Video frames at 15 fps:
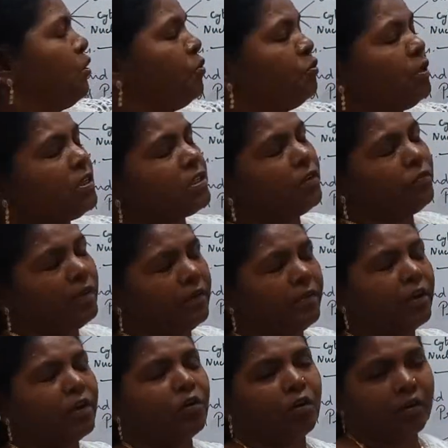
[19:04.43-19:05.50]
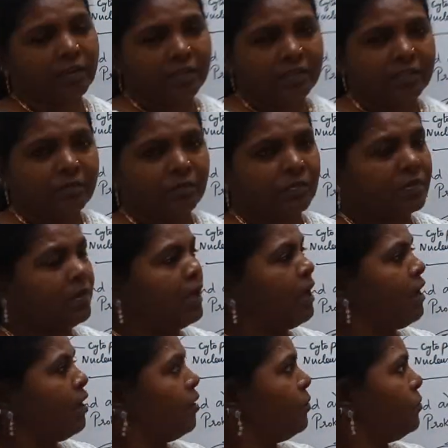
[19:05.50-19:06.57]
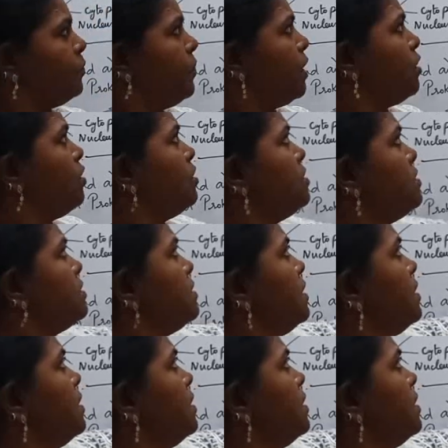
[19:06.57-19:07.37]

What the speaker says: unit of living organism. Because